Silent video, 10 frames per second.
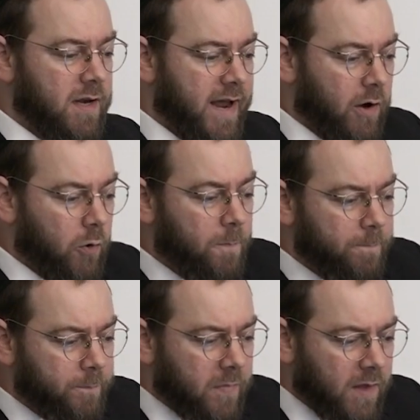Now,
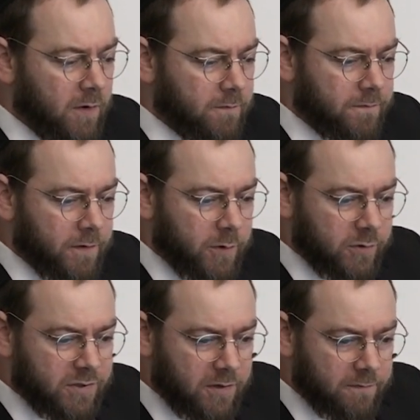for
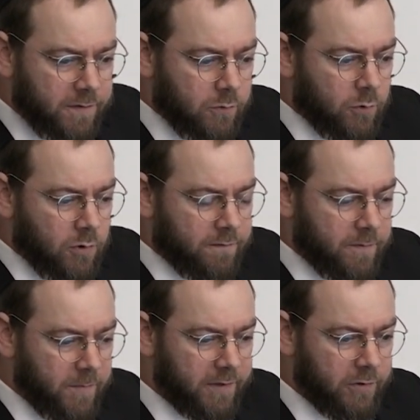those of you who are
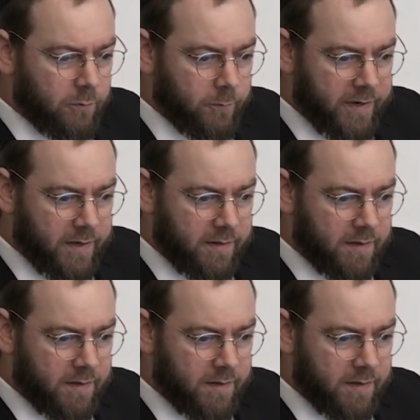familiar with